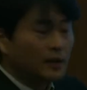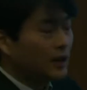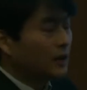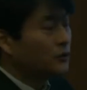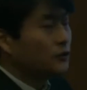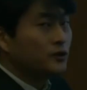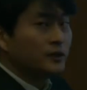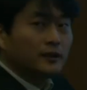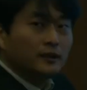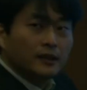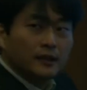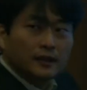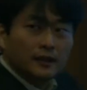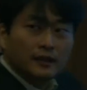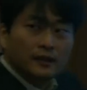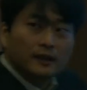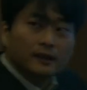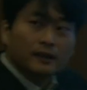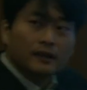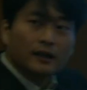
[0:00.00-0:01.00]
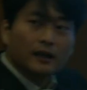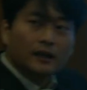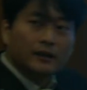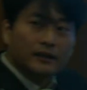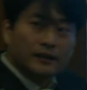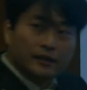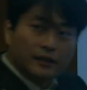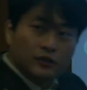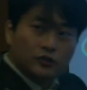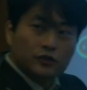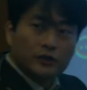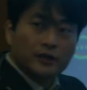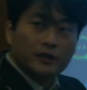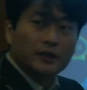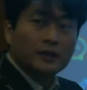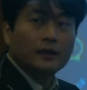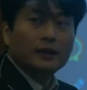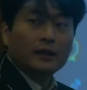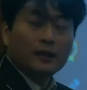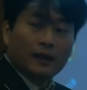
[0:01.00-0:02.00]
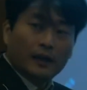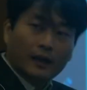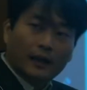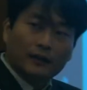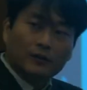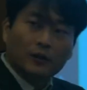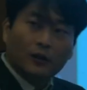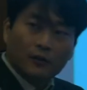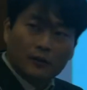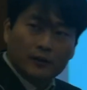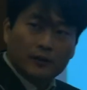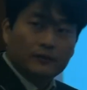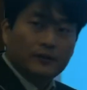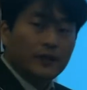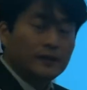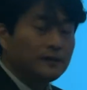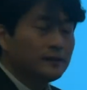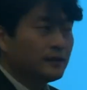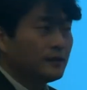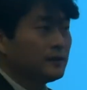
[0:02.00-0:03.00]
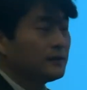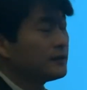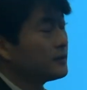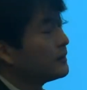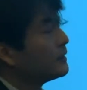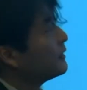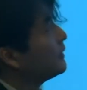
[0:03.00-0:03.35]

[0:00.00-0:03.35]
using the EEG and other devices.